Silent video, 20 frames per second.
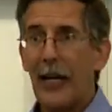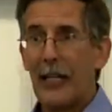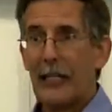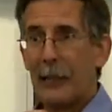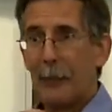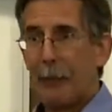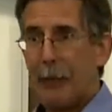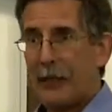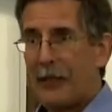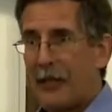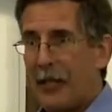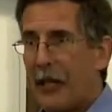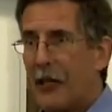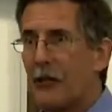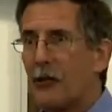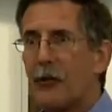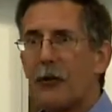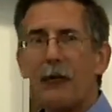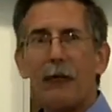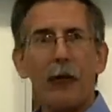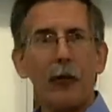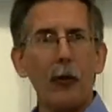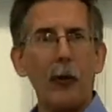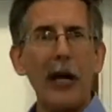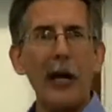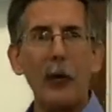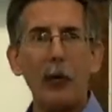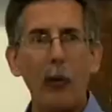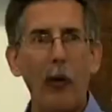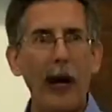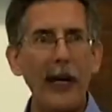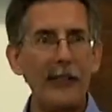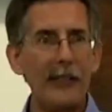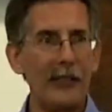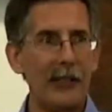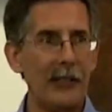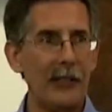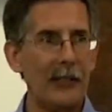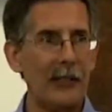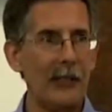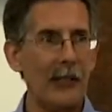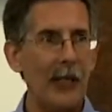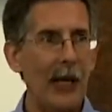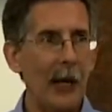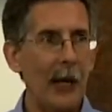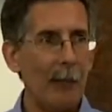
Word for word: is a potential for great crisis